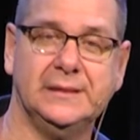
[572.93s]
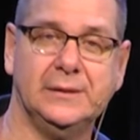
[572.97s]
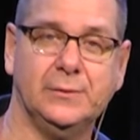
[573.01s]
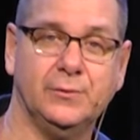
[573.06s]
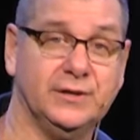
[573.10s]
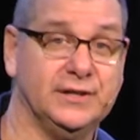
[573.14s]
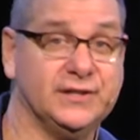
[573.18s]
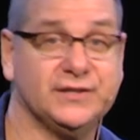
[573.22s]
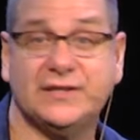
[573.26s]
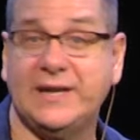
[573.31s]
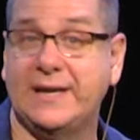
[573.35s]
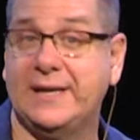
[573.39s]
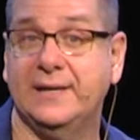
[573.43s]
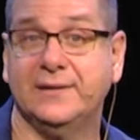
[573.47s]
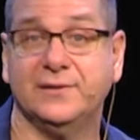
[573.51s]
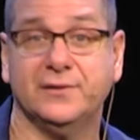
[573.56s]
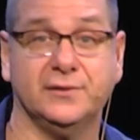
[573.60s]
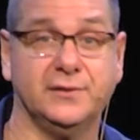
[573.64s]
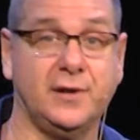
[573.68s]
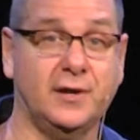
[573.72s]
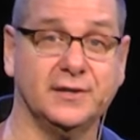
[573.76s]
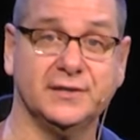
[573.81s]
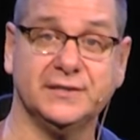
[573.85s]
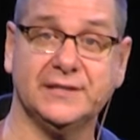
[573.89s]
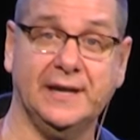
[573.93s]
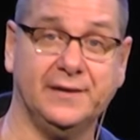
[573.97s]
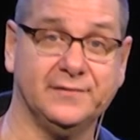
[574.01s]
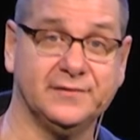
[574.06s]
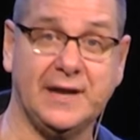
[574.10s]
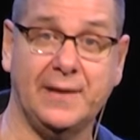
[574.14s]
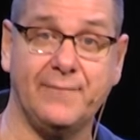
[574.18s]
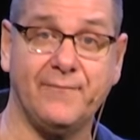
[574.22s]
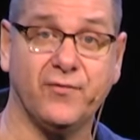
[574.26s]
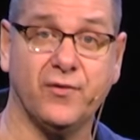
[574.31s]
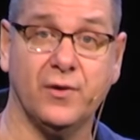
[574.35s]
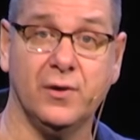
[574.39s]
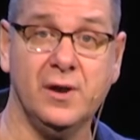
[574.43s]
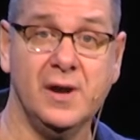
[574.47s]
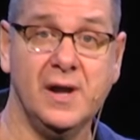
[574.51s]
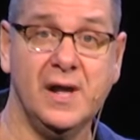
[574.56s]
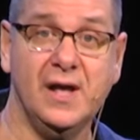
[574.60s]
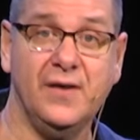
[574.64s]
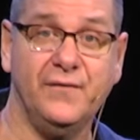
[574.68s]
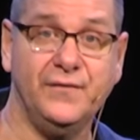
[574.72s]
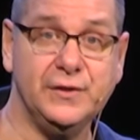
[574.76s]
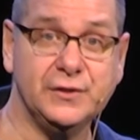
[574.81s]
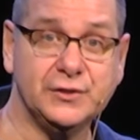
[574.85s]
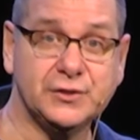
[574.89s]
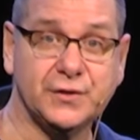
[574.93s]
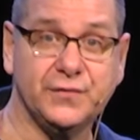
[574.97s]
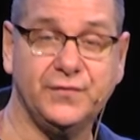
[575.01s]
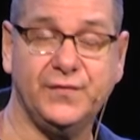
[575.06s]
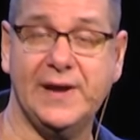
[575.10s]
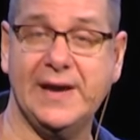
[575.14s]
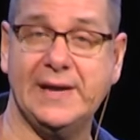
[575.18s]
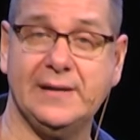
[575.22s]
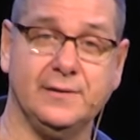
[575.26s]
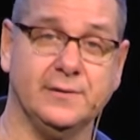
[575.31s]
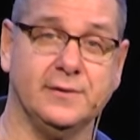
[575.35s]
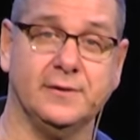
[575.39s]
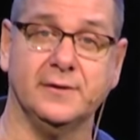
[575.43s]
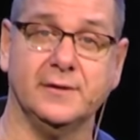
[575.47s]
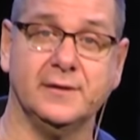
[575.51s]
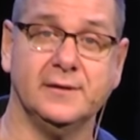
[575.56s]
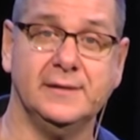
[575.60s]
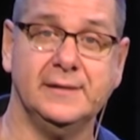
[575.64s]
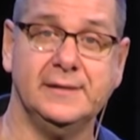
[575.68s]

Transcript: We're just setting ourselves up for future failure.